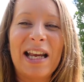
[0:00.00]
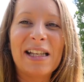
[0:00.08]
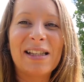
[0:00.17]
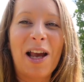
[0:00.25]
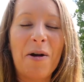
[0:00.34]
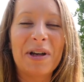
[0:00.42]

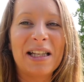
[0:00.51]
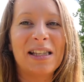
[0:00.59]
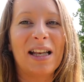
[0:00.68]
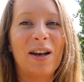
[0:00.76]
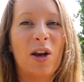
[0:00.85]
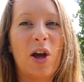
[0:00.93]
It's going
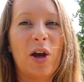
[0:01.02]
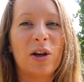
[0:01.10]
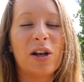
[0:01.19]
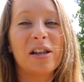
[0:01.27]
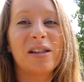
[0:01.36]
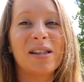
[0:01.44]
to look
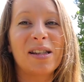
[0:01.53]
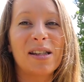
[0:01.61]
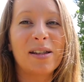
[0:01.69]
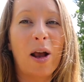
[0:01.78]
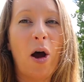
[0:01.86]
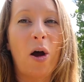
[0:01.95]

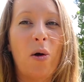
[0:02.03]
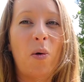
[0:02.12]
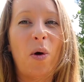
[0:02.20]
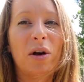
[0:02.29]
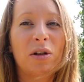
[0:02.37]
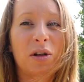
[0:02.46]

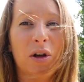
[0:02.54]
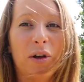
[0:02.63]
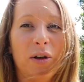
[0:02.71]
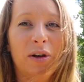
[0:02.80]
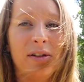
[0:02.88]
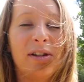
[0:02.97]
so
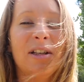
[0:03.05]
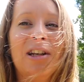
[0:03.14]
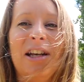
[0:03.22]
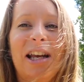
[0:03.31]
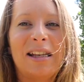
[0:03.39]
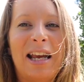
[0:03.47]
good.
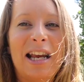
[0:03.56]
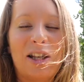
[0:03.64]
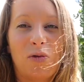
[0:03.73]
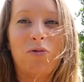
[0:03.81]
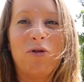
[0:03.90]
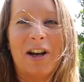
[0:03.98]

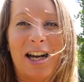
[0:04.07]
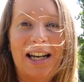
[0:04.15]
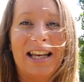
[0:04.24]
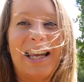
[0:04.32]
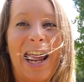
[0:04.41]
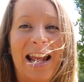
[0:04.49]
It's
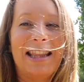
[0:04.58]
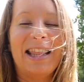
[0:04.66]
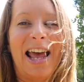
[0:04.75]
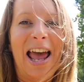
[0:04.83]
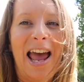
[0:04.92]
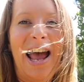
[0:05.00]
really getting
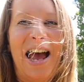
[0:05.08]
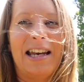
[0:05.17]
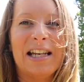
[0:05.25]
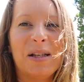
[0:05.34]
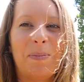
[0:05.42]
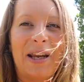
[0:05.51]
there and
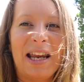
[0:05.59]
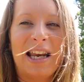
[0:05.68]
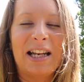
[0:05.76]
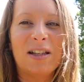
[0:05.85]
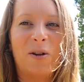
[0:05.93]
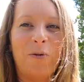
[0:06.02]
it's
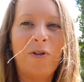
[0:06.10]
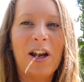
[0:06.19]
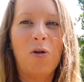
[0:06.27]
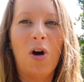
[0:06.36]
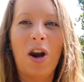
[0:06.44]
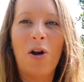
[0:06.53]
beginning to
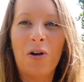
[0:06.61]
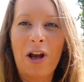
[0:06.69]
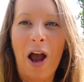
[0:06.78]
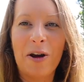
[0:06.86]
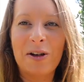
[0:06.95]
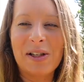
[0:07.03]
feel a lot
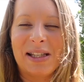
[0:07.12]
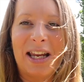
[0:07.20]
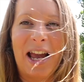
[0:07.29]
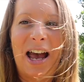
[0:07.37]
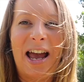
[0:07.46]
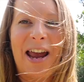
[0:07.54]

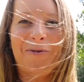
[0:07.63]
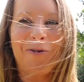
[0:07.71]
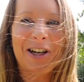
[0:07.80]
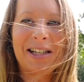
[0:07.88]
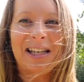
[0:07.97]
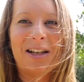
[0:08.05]
cozier
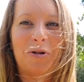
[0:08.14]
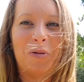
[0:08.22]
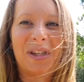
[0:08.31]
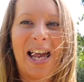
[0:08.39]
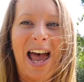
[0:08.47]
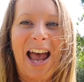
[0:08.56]
every single
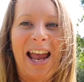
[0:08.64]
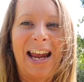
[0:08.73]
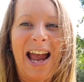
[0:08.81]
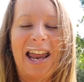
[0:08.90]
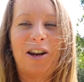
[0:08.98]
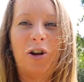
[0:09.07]

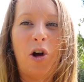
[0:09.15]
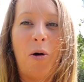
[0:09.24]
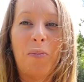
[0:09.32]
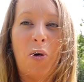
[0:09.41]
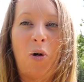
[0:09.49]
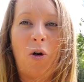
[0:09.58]
day and a
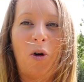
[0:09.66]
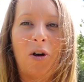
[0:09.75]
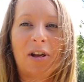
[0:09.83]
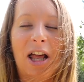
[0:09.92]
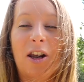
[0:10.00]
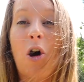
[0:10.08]
lot more,
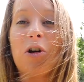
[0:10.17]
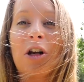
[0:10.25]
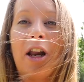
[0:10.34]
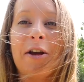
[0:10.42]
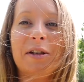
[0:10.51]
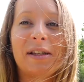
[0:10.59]
a lot
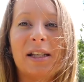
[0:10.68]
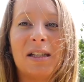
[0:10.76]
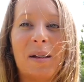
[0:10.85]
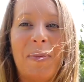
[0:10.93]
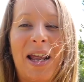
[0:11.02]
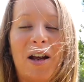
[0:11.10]
closer
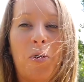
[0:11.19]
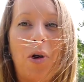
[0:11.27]
to being a